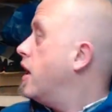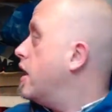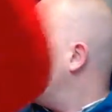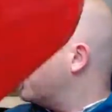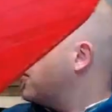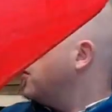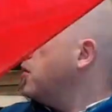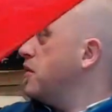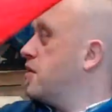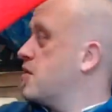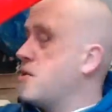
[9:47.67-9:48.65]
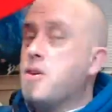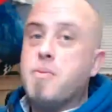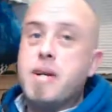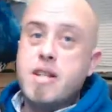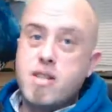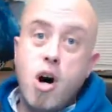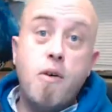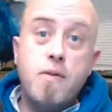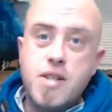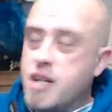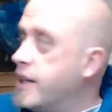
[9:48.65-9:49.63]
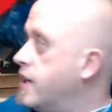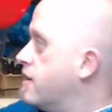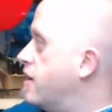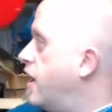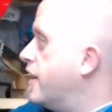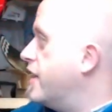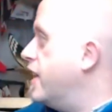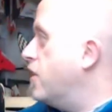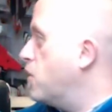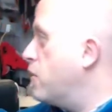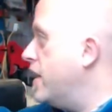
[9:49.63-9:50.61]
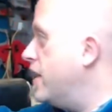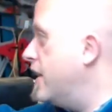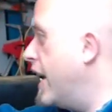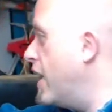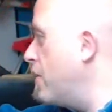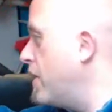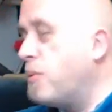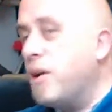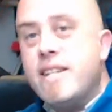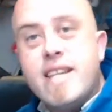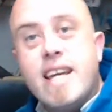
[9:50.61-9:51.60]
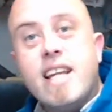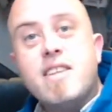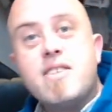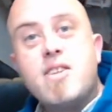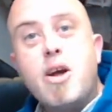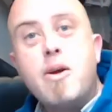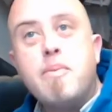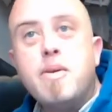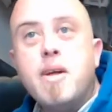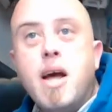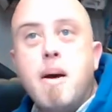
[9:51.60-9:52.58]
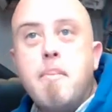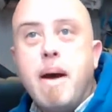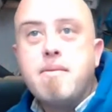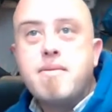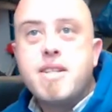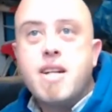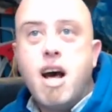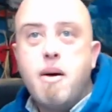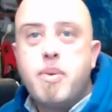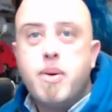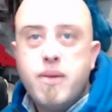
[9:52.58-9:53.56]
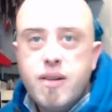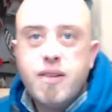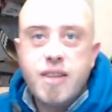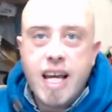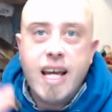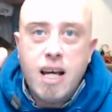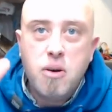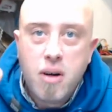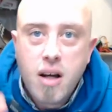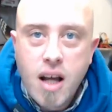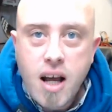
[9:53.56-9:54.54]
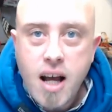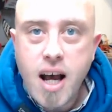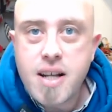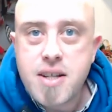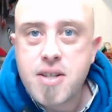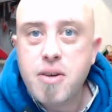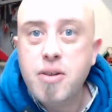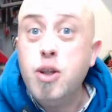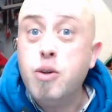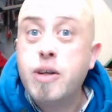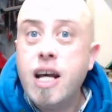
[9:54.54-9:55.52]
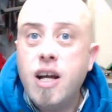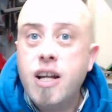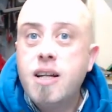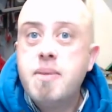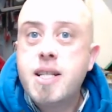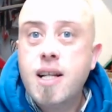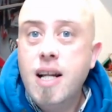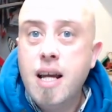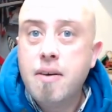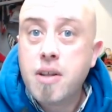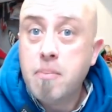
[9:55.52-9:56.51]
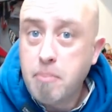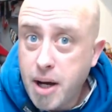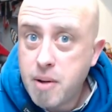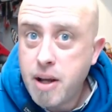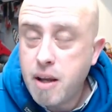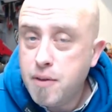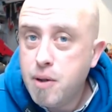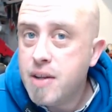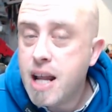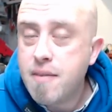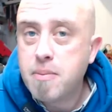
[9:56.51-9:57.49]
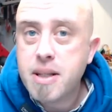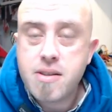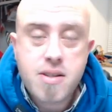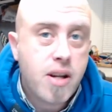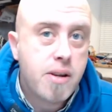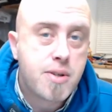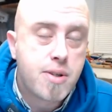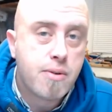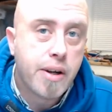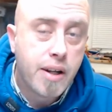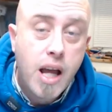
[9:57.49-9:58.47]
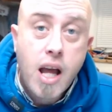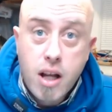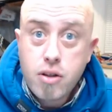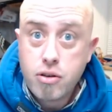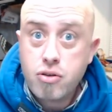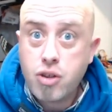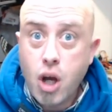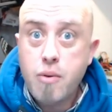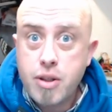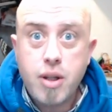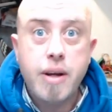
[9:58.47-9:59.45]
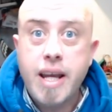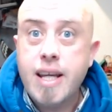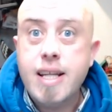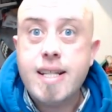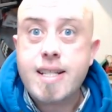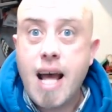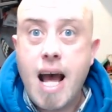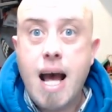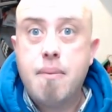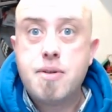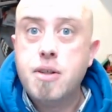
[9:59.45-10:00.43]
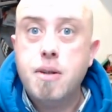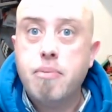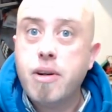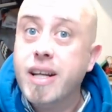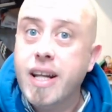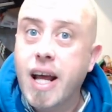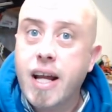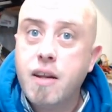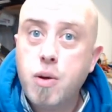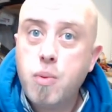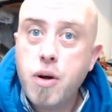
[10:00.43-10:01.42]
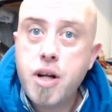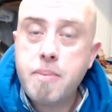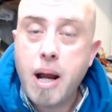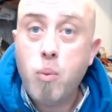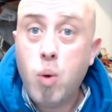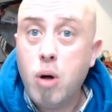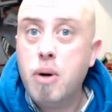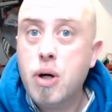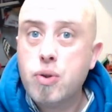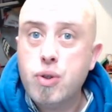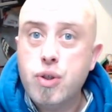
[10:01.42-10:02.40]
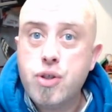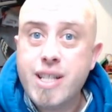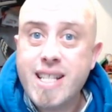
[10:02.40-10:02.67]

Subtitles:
In short, with the slope wings, obviously, ideally on a windy day when the wind's hitting the slope and bouncing up the hill, so that you get unlimited lift. And by the way, if you've never been slope soaring, go do it. It is absolutely brilliant. And if you're worried about what model you should